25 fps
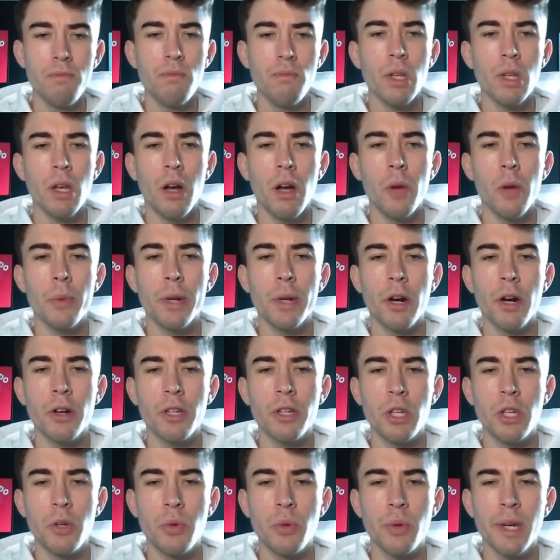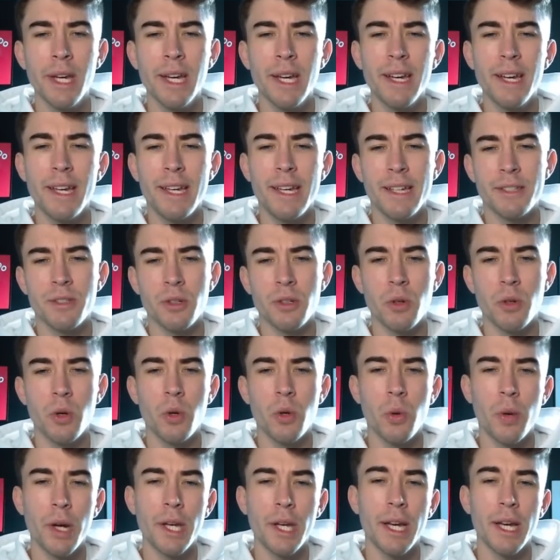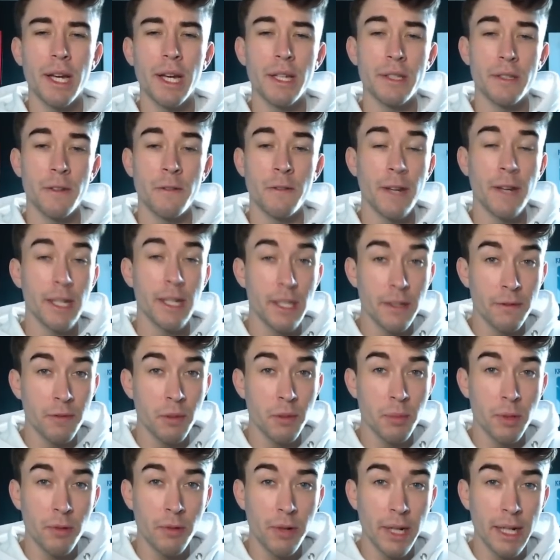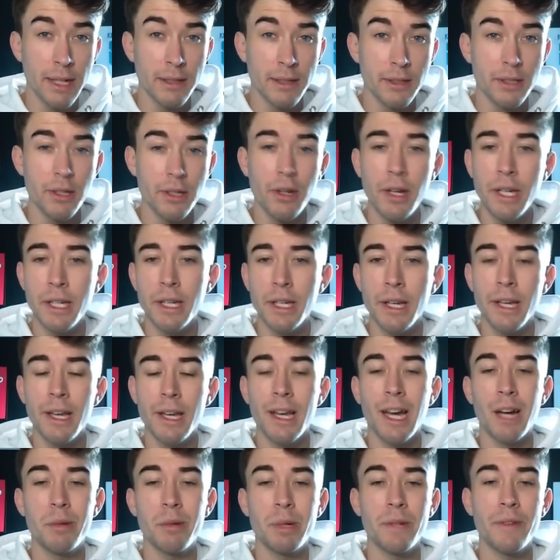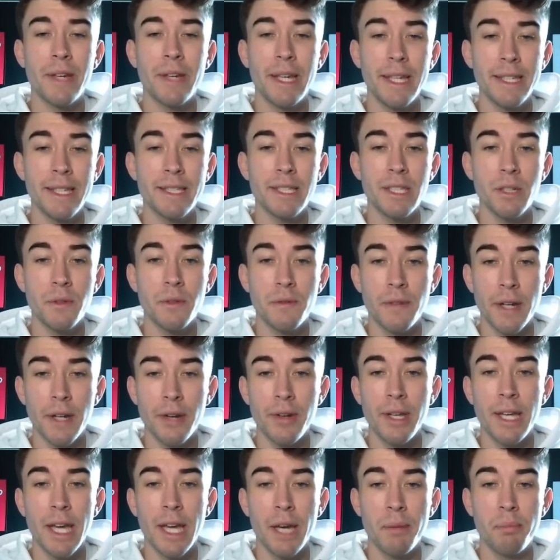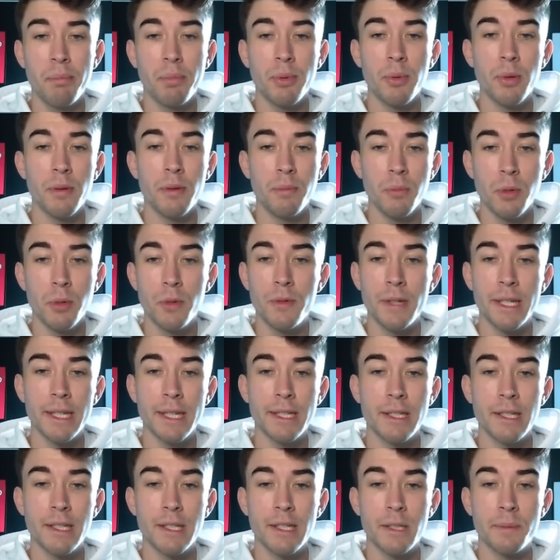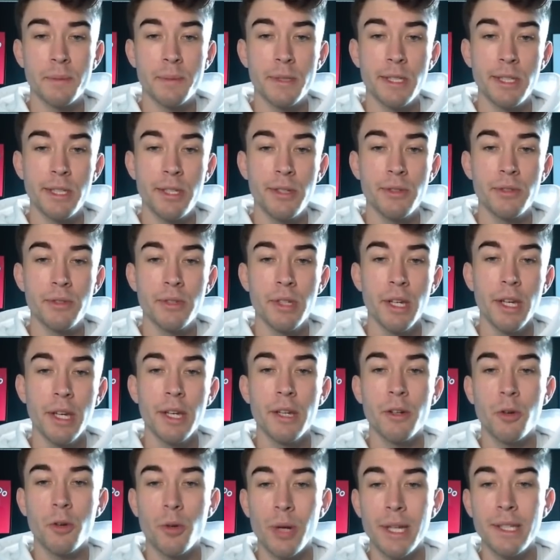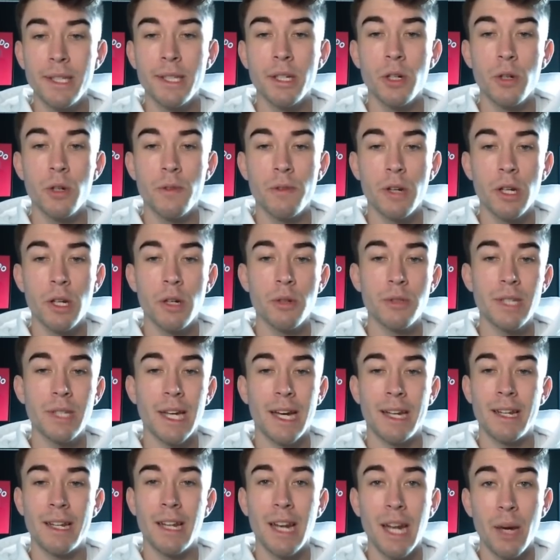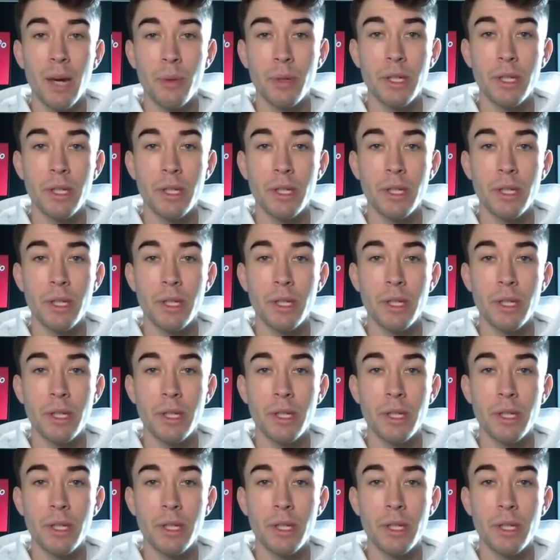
I would argue he isn't quite as effective from the right hand side, however, he is still very capable of moving into these positions, creating overloads, and allowing